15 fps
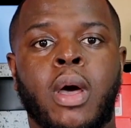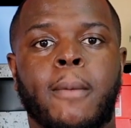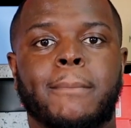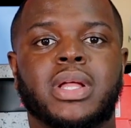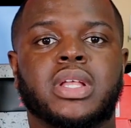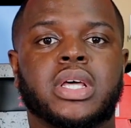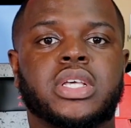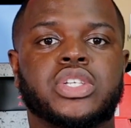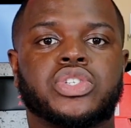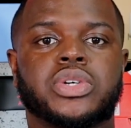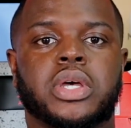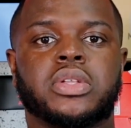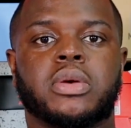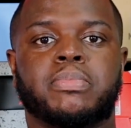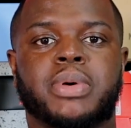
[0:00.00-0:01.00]
but Nike's
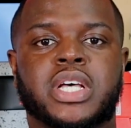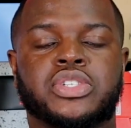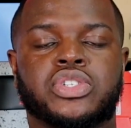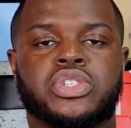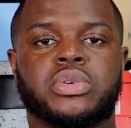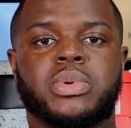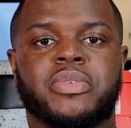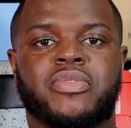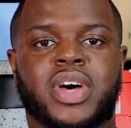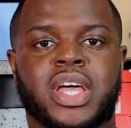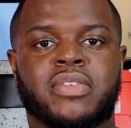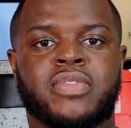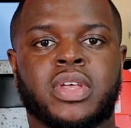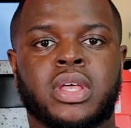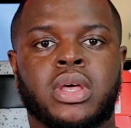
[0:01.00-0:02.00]
trying their best to
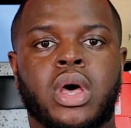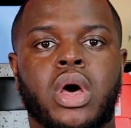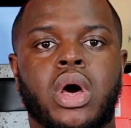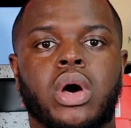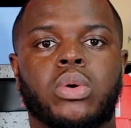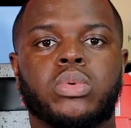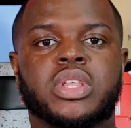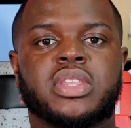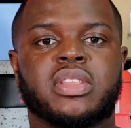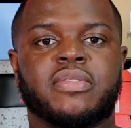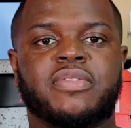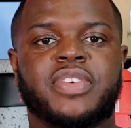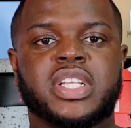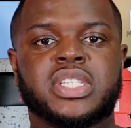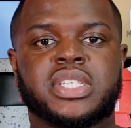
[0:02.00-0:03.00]
revive it with the
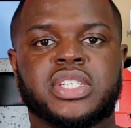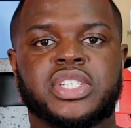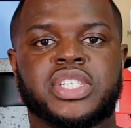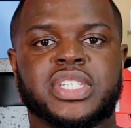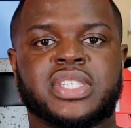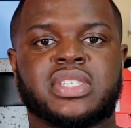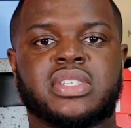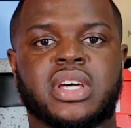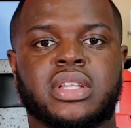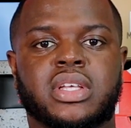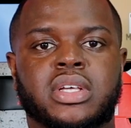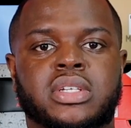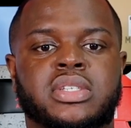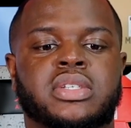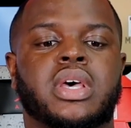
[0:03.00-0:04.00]
vintage
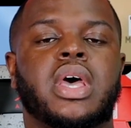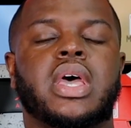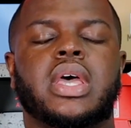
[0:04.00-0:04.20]
aesthetics